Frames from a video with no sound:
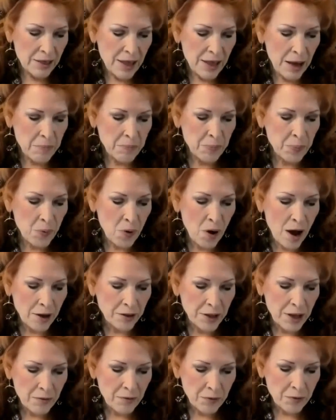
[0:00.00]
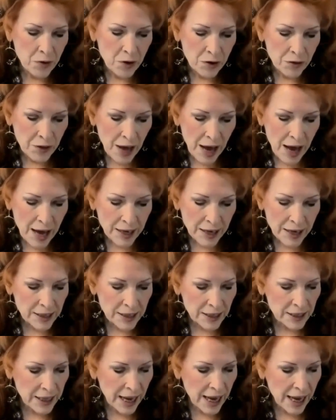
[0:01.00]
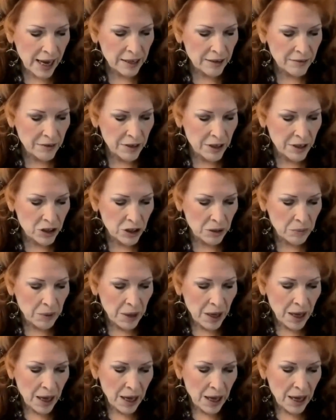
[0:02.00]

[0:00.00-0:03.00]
that brought them forth out of the land of Egypt,